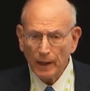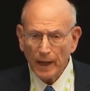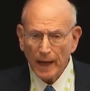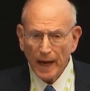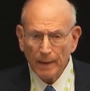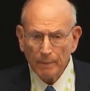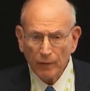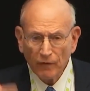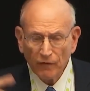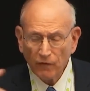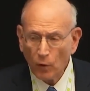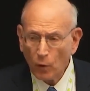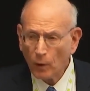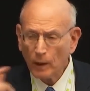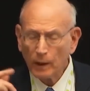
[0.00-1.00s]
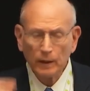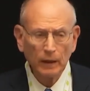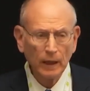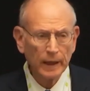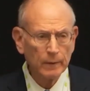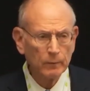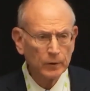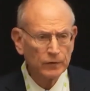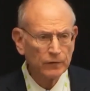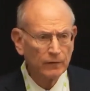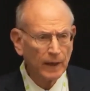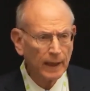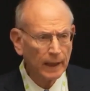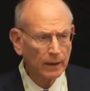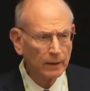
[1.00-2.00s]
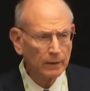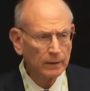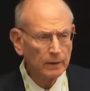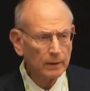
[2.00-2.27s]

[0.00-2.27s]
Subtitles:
and before a claim was filed,